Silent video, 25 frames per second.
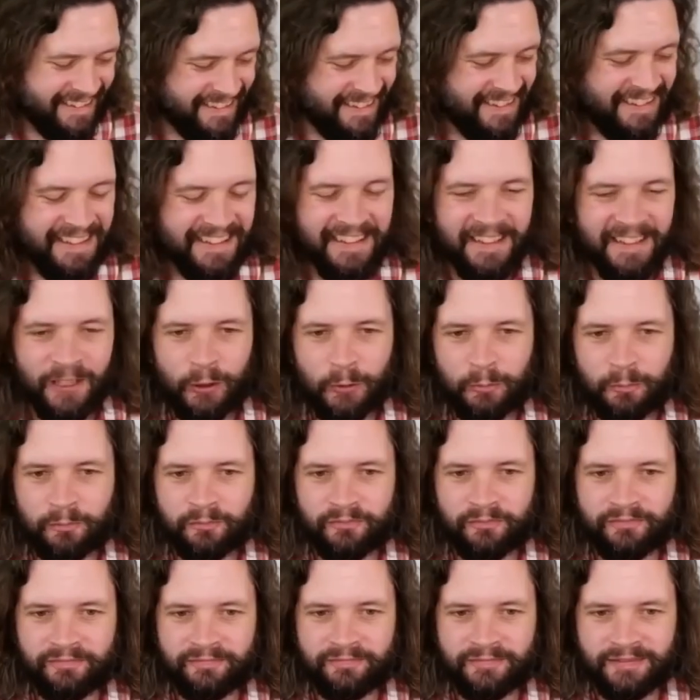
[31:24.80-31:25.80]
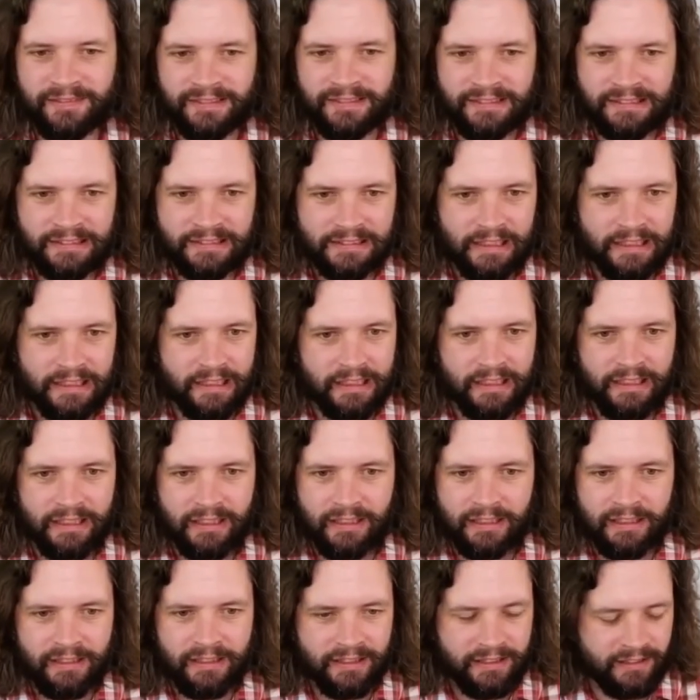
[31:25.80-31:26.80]
there are forms of coupling.
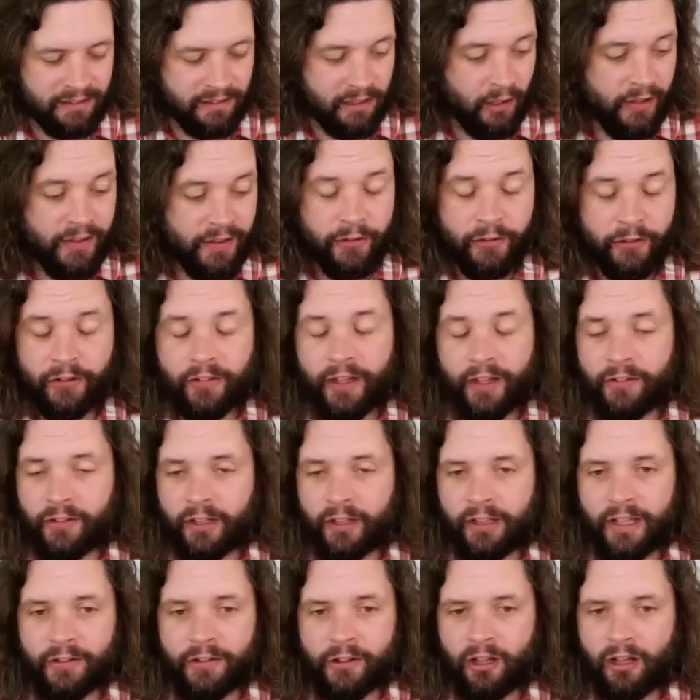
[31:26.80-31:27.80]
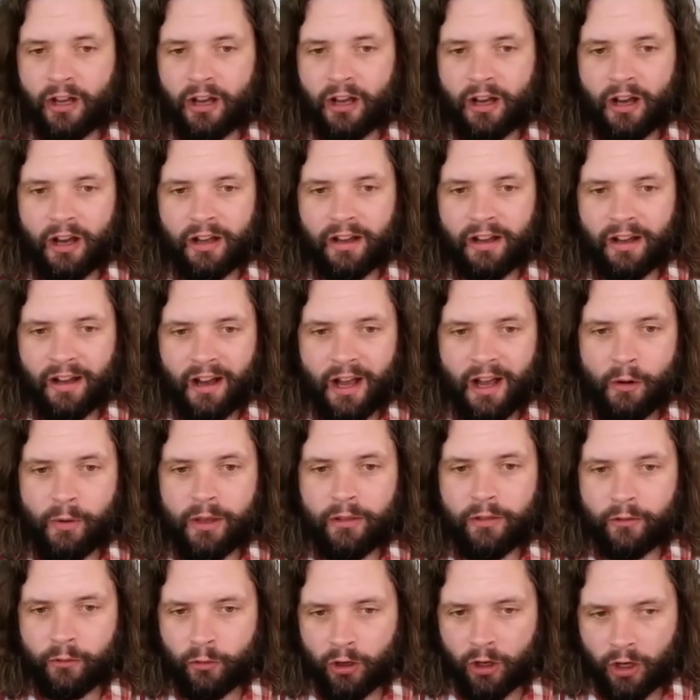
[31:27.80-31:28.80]
I did oh, there's, study. There's, there's a lot I
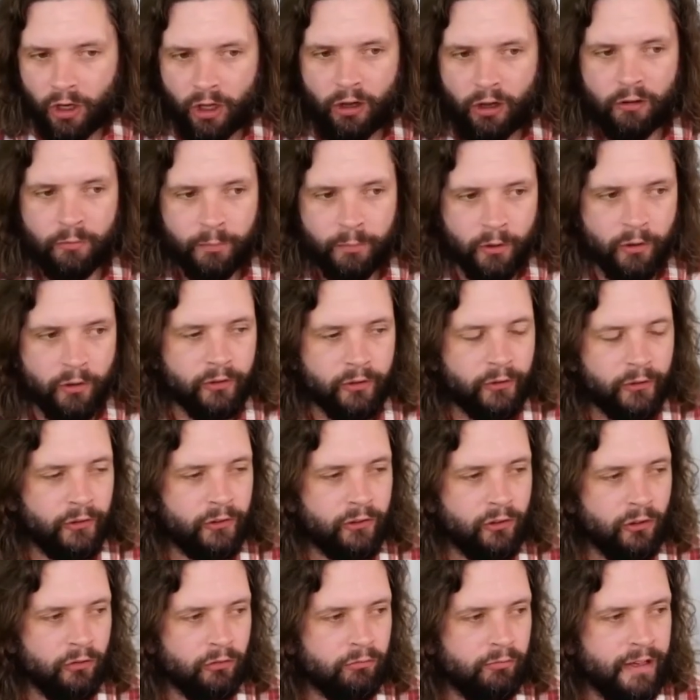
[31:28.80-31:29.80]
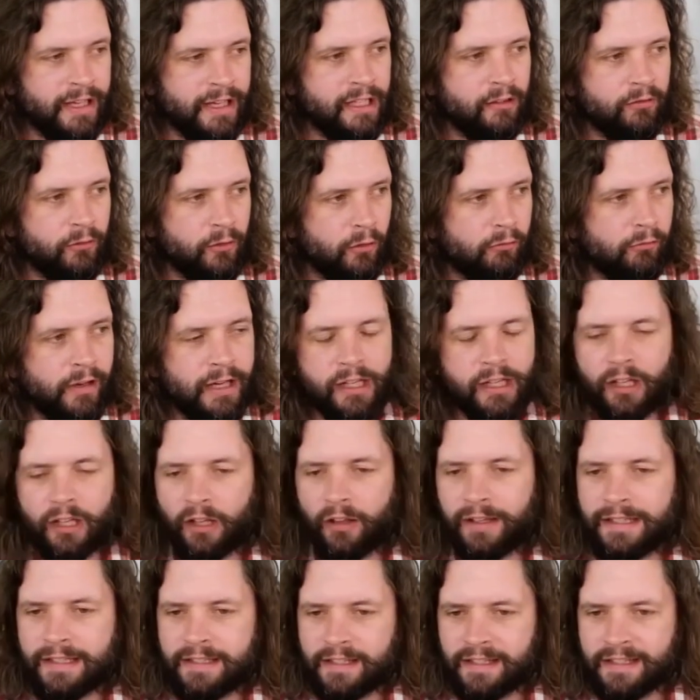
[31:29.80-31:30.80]
went through a lot of books reading written in
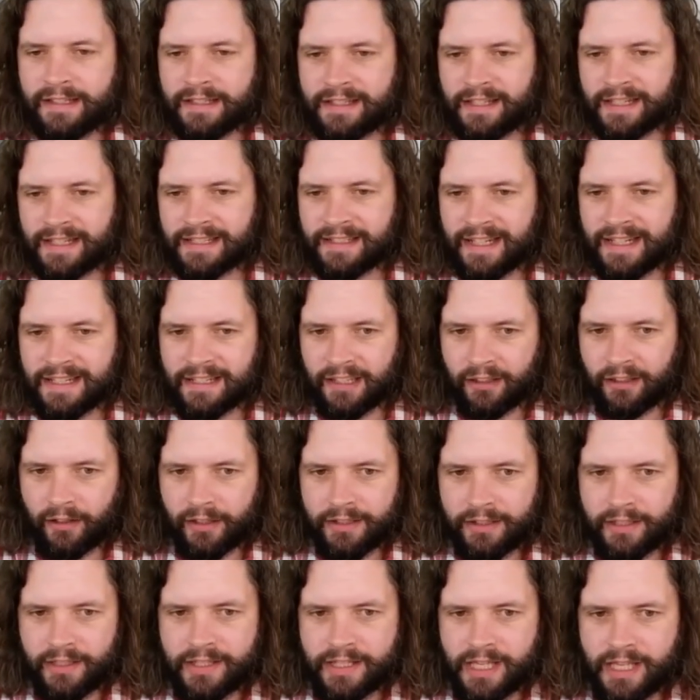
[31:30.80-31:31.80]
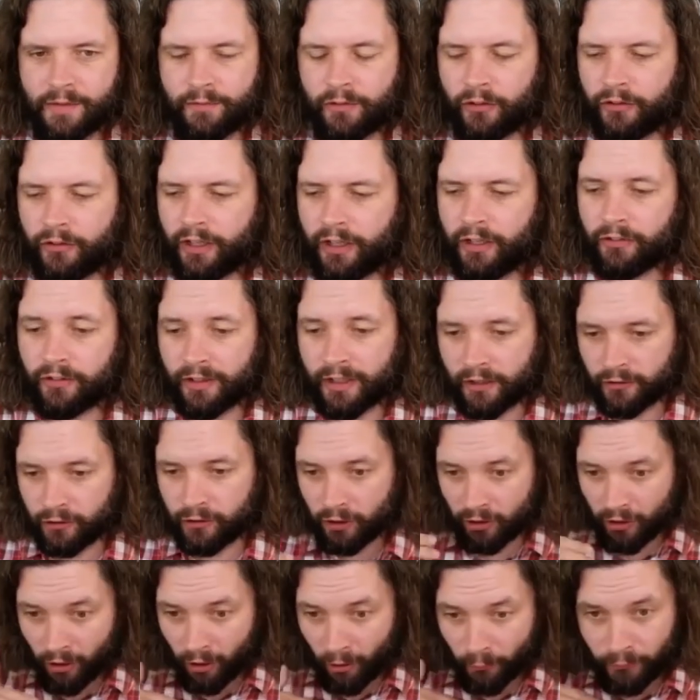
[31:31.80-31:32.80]
the 1960s and 1970s, and there's
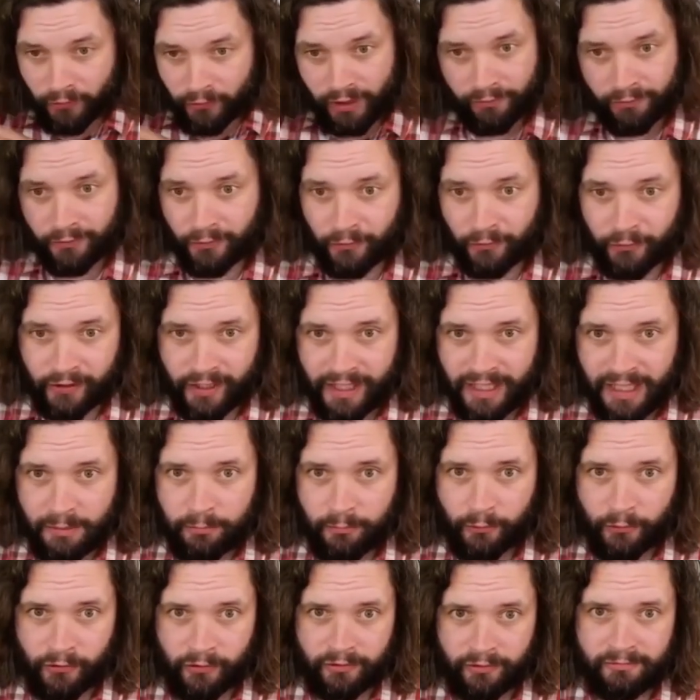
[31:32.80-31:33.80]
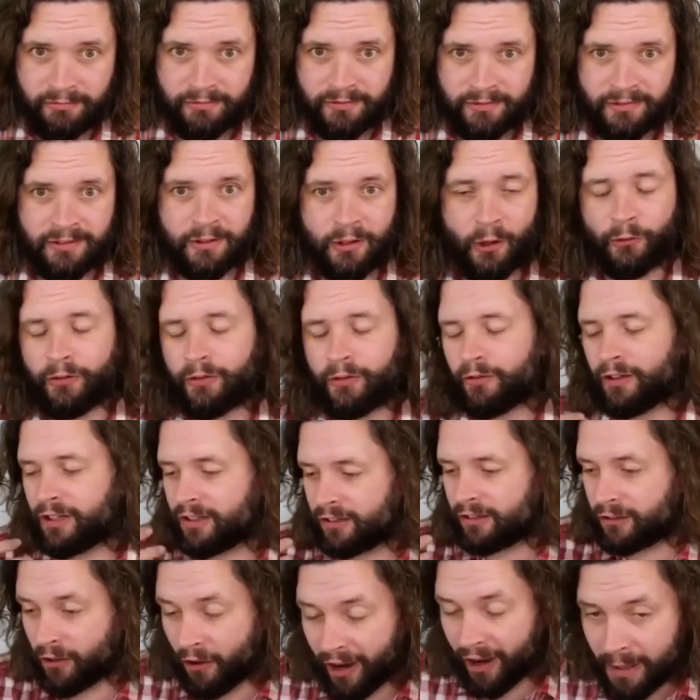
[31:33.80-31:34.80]
lots of different schemes, lots of
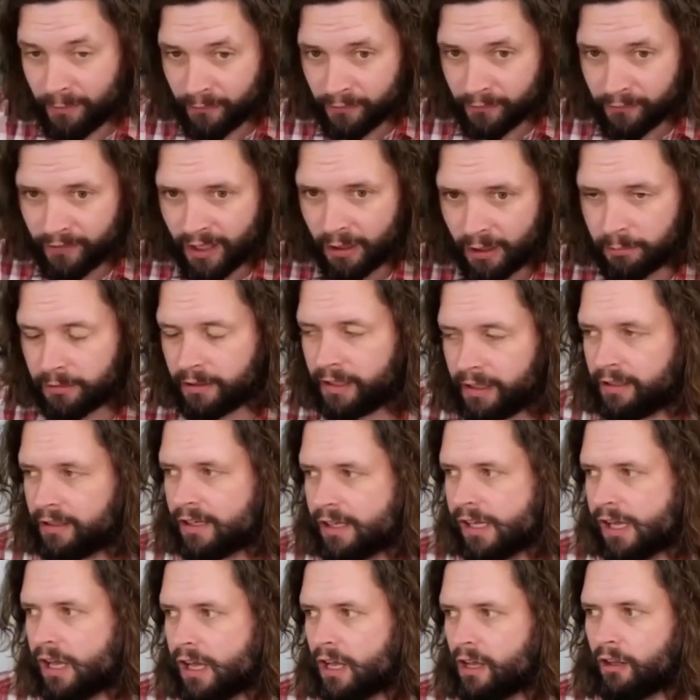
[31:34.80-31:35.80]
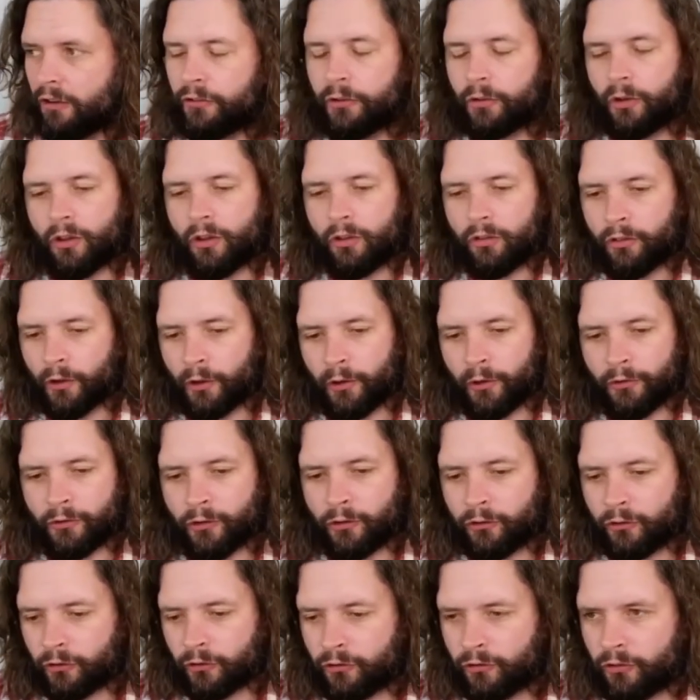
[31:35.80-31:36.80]
different types of coupling. So those
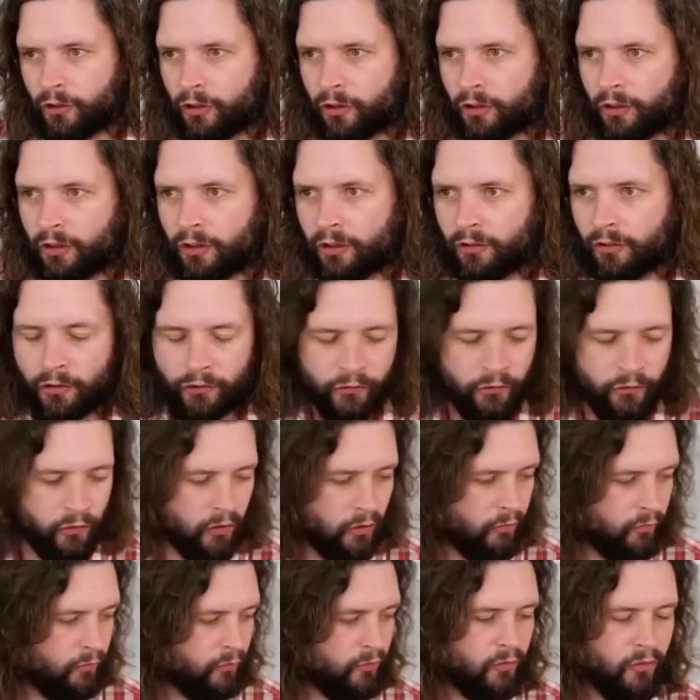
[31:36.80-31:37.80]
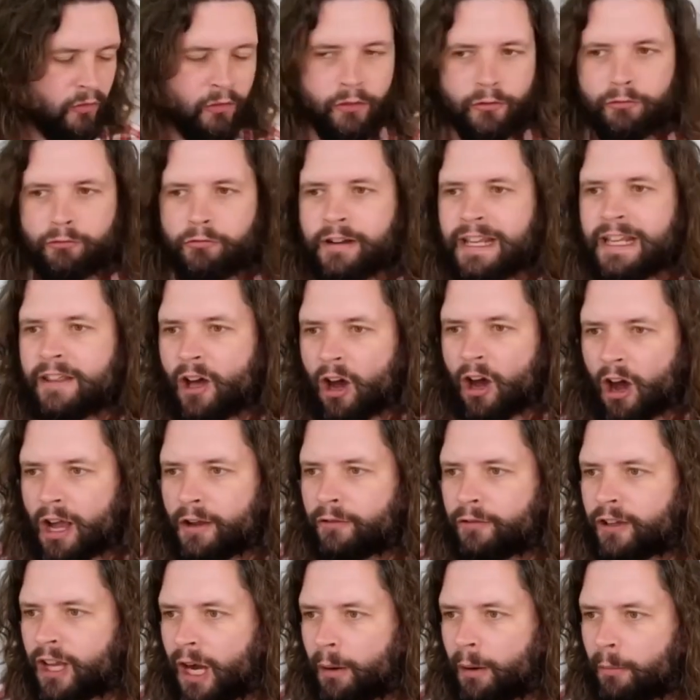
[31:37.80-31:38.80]
are just the the sort of three that
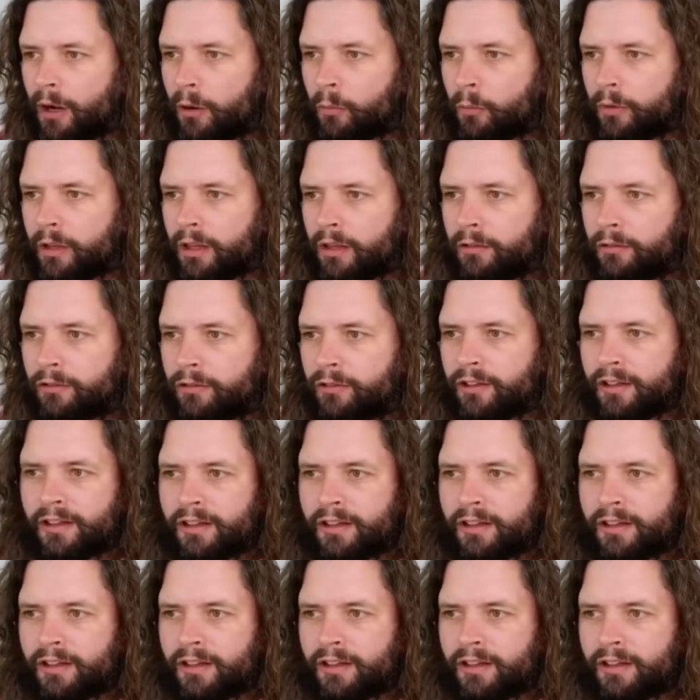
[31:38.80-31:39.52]
I've come up with